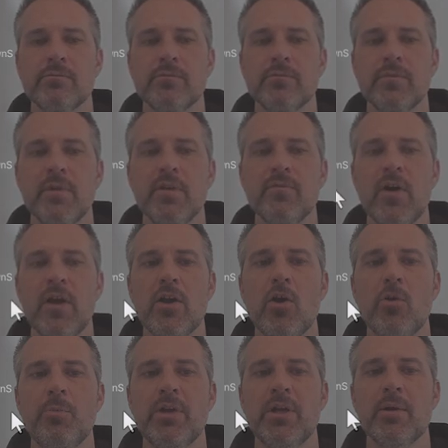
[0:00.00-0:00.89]
If I
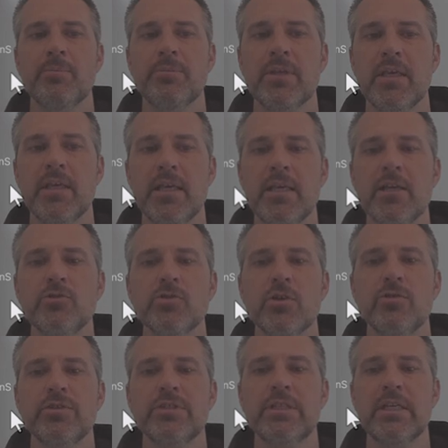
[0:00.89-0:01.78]
open up the
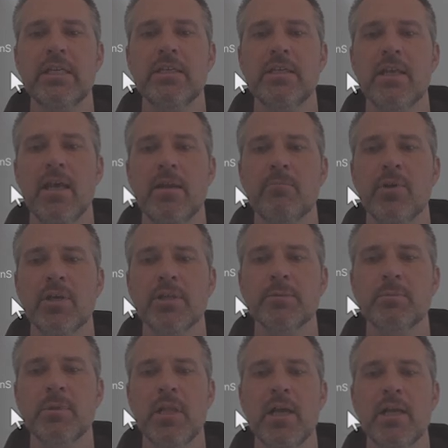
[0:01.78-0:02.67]
intro scene and
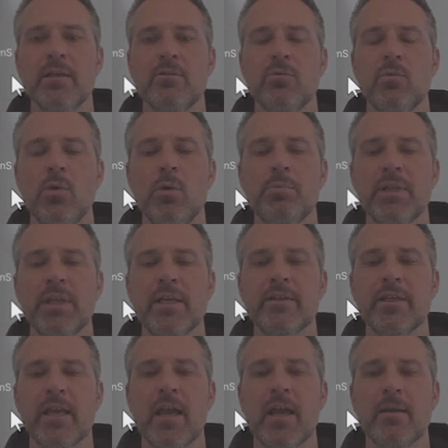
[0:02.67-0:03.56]
press play, we'll play
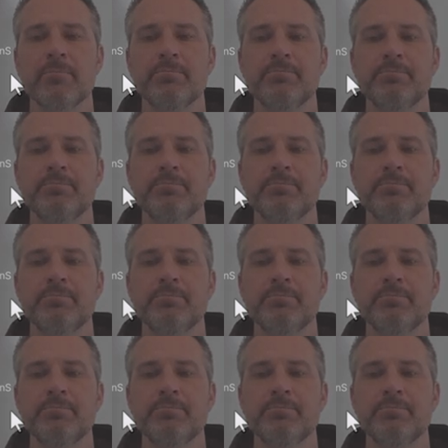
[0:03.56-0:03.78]
the game.